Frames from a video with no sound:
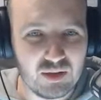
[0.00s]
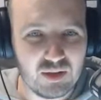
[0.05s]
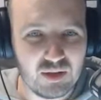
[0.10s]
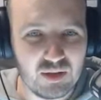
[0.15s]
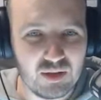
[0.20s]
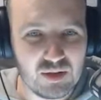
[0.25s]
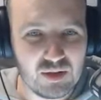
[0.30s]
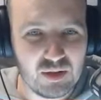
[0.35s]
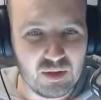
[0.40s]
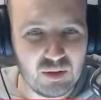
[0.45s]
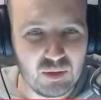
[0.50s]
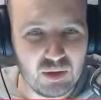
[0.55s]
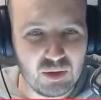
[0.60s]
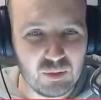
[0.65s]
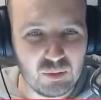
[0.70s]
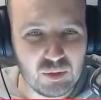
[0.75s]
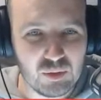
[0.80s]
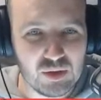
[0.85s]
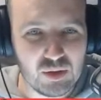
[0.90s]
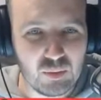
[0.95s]
on the Squiggle
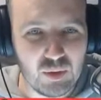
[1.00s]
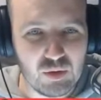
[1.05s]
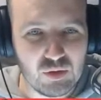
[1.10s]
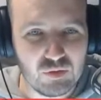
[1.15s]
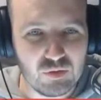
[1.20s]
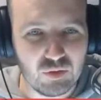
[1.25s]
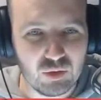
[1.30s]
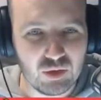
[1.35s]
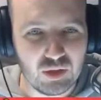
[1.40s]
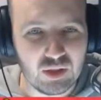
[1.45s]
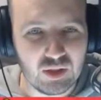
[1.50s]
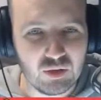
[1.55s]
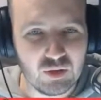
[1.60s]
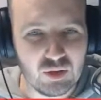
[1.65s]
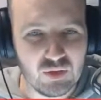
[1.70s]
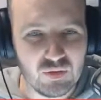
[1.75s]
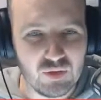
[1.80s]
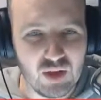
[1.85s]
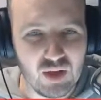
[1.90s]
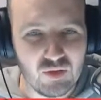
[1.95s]
was the most fun thing
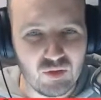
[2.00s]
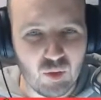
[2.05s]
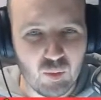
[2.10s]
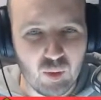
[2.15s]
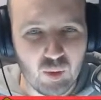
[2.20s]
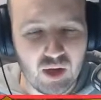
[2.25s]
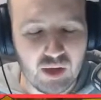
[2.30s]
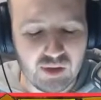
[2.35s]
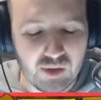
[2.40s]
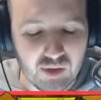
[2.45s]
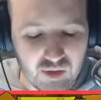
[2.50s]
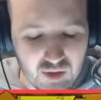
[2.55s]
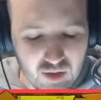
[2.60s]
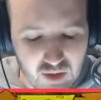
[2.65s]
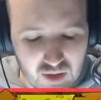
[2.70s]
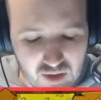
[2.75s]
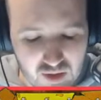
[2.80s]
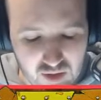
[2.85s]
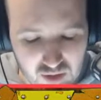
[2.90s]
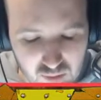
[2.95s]
I've ever painted. Yeah, yeah, you